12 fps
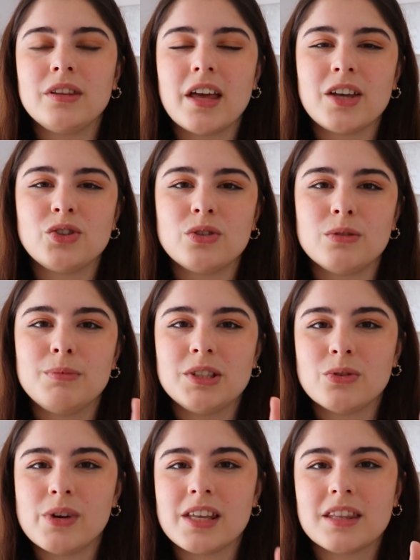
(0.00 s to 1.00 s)
they should be
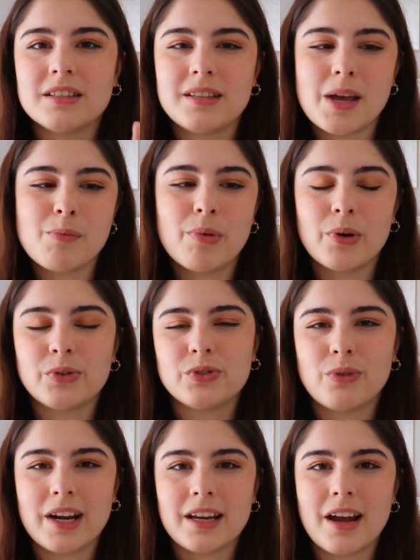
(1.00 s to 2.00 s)
doing the same posts
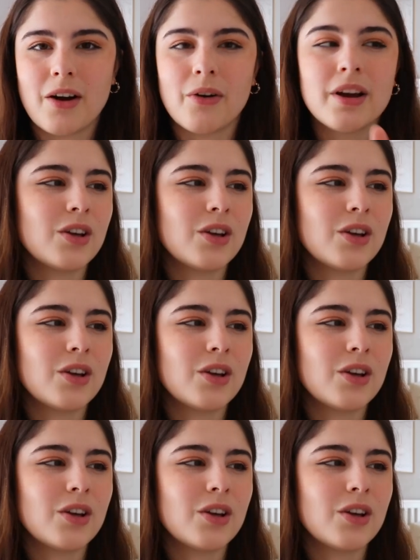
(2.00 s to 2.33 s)
right now.